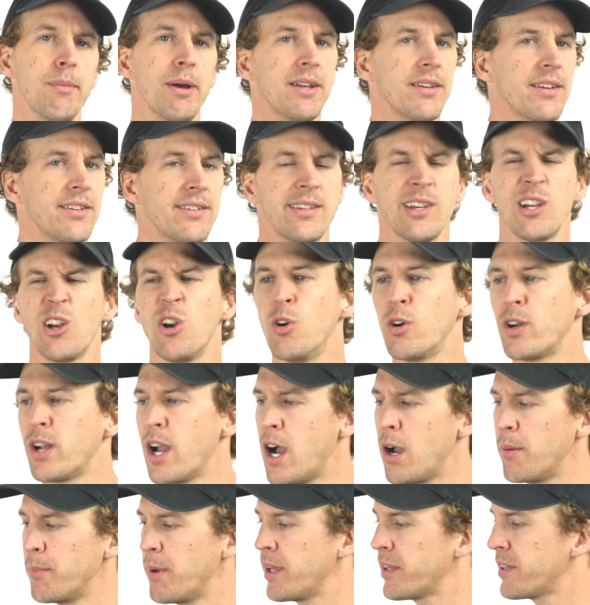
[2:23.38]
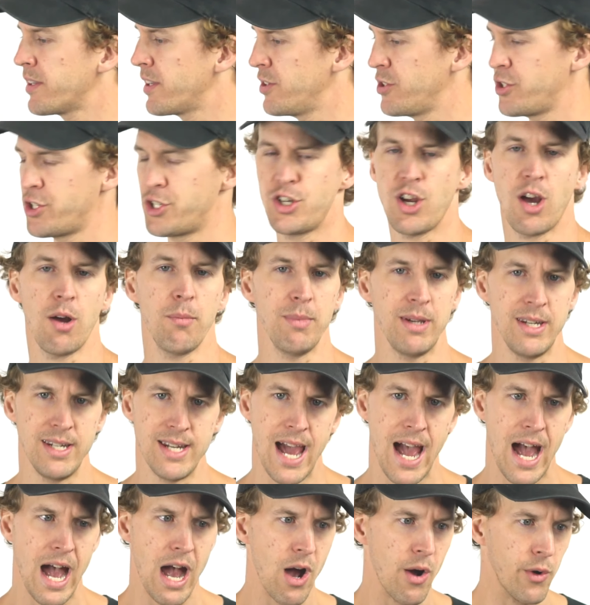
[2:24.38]
a single comment can shut me
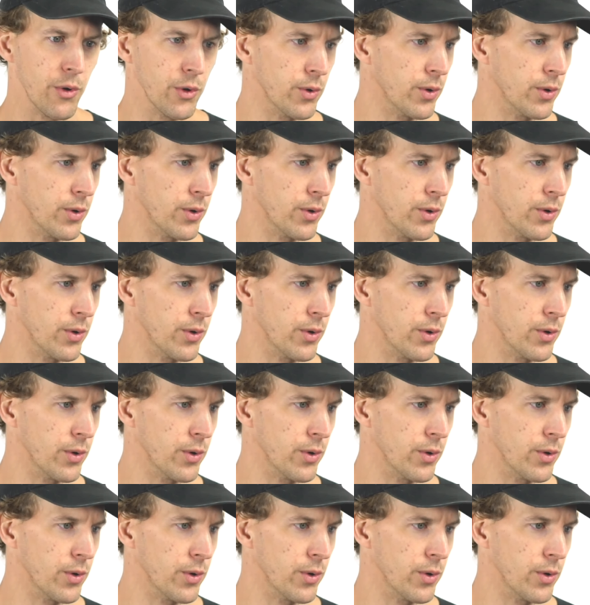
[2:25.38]
down.